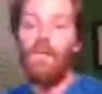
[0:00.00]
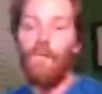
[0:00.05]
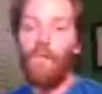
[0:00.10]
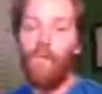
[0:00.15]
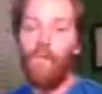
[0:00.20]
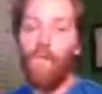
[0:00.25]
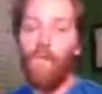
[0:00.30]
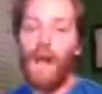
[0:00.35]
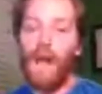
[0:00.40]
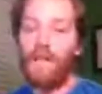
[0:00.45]

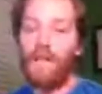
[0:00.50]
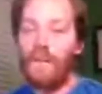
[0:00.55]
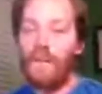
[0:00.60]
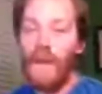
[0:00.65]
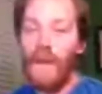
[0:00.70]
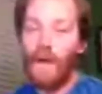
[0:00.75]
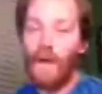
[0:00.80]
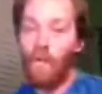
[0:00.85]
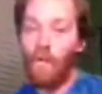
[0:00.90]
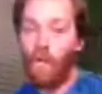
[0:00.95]
When you
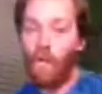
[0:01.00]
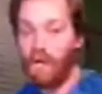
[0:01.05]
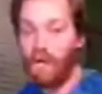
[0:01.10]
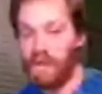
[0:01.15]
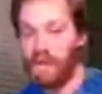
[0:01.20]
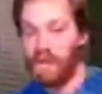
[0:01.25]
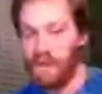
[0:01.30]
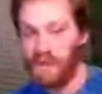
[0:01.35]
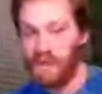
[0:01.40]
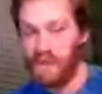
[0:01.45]
get more
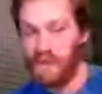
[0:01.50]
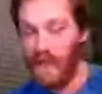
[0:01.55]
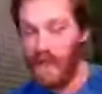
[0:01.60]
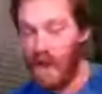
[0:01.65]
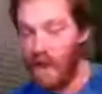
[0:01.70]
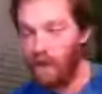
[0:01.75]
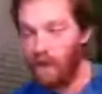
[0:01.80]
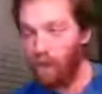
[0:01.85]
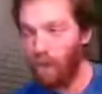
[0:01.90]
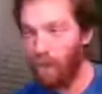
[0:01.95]
into the
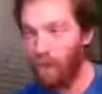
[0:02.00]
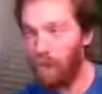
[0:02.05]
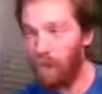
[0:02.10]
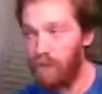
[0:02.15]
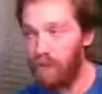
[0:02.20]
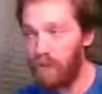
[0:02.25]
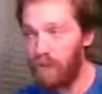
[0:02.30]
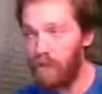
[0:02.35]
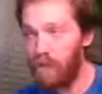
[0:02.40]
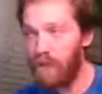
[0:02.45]
CI
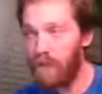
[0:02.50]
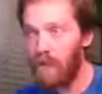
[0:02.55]
world,